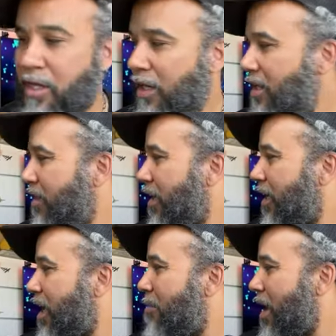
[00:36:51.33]
And I think I
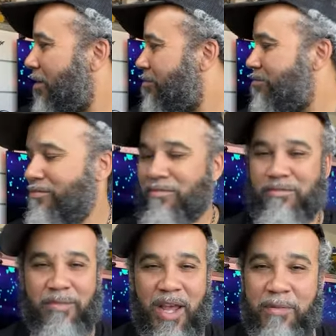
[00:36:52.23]
got about
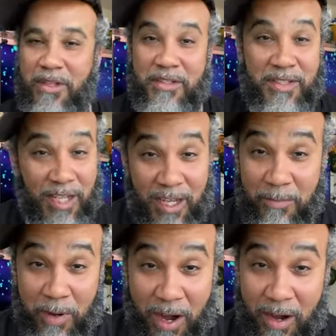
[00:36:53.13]
maybe 10
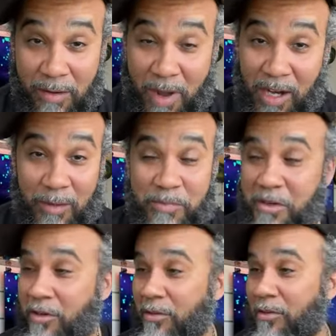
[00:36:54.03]
pair in my
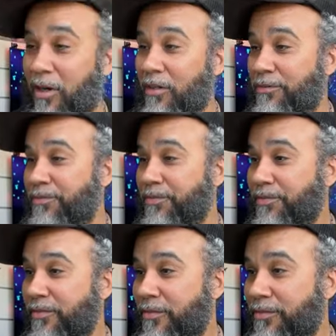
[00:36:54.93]
computer, bro.
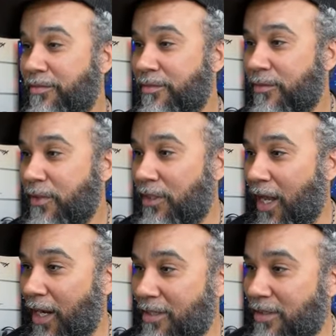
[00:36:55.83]

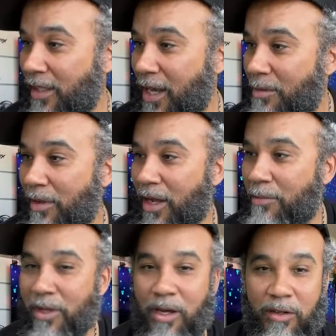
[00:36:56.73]
Like I said, I've, I've
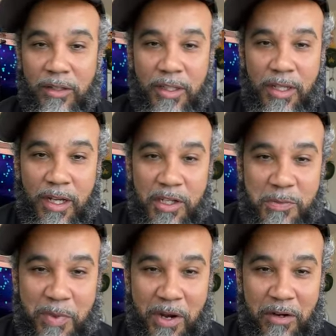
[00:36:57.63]
been on a, a
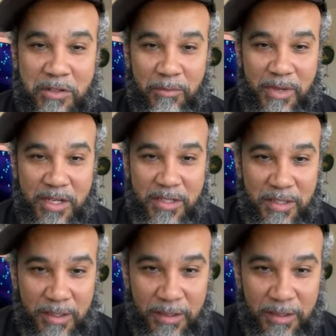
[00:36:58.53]
spiritual mission.